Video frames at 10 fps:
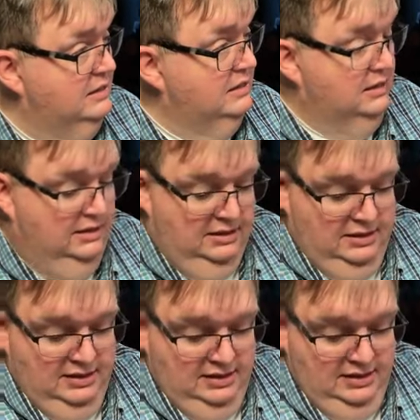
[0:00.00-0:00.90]
Yeah, I
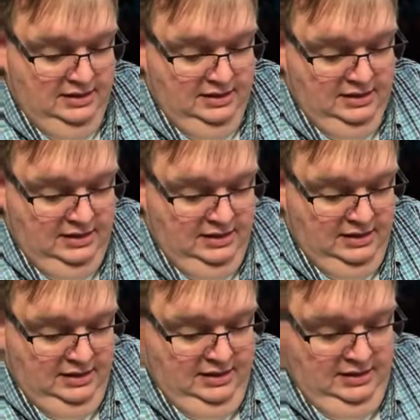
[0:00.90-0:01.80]
can't reach it.
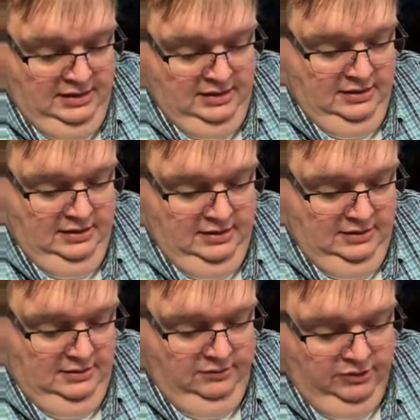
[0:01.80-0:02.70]
It's too...
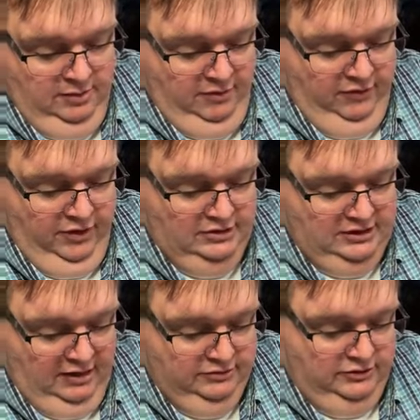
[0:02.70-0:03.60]
Well, come over here
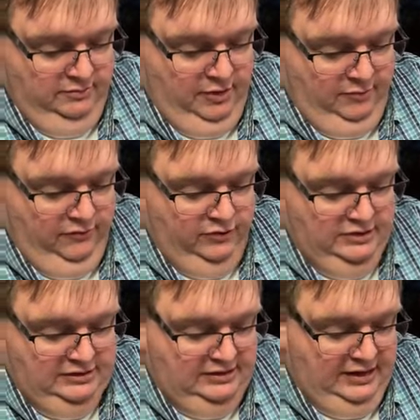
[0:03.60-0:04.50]
and talk to Mama for
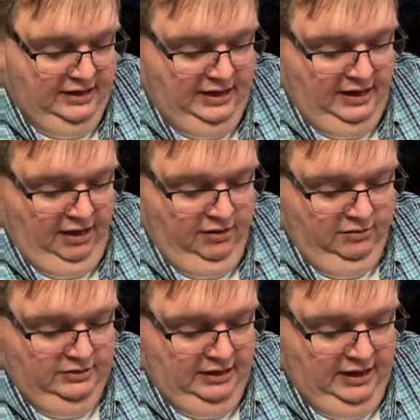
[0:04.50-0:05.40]
just a second, and I'll
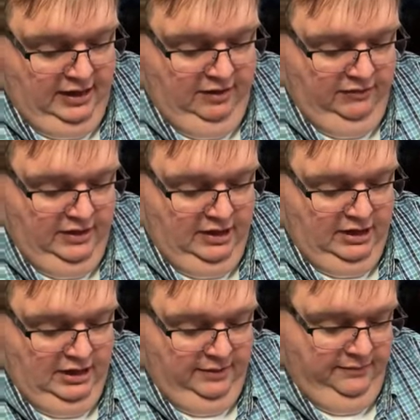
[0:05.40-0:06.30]
go dig out everything